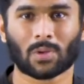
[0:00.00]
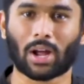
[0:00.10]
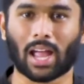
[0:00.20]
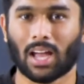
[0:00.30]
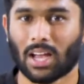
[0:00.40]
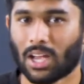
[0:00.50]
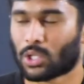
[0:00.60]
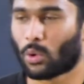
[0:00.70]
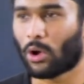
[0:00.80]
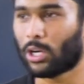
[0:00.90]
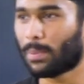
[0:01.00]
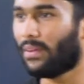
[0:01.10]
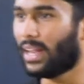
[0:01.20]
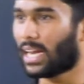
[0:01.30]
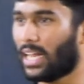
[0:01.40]
Okay, so you have to be
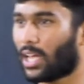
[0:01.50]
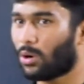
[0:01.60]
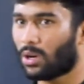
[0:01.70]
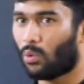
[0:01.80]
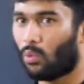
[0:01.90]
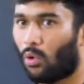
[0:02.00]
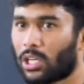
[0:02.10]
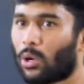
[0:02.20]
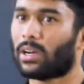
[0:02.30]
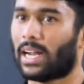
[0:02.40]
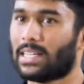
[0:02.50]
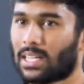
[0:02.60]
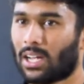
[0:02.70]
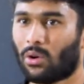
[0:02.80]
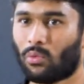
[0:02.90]
very clear on what all rights,
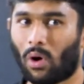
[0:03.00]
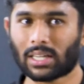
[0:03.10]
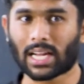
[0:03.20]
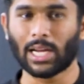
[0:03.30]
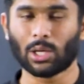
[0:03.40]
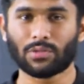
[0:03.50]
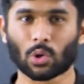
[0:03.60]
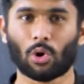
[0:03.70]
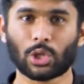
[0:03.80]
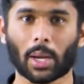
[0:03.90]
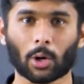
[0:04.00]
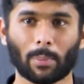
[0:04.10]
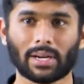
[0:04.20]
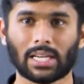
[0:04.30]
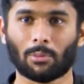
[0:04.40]
what kind of
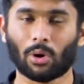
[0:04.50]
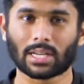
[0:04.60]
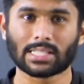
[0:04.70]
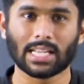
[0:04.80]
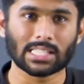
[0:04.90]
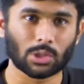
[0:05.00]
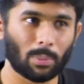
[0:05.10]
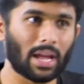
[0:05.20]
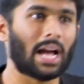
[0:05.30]
socio-economic democracy is to be